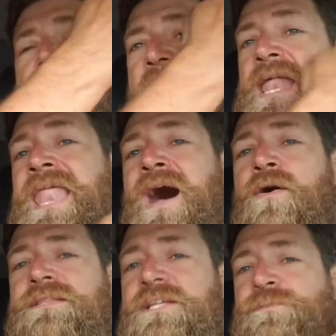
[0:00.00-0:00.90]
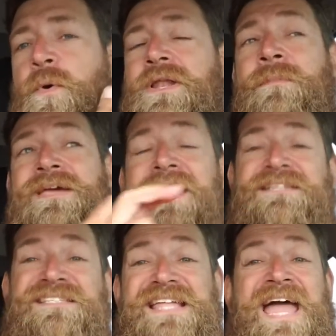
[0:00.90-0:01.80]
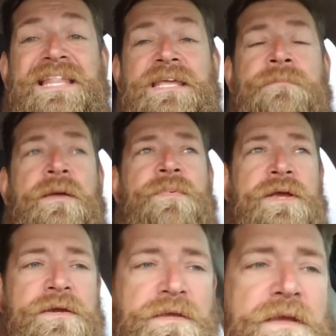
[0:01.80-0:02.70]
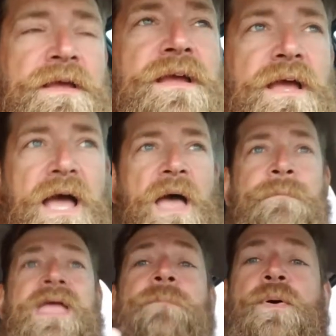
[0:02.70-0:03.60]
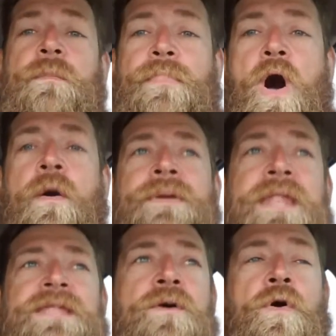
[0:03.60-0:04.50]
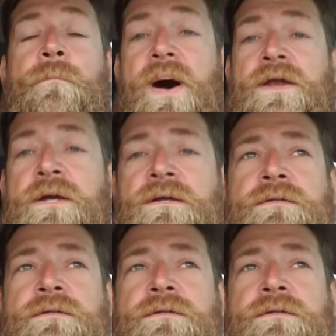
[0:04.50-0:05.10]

And now at this point, I'm kind of styling my beard. I may put balm in it or butter,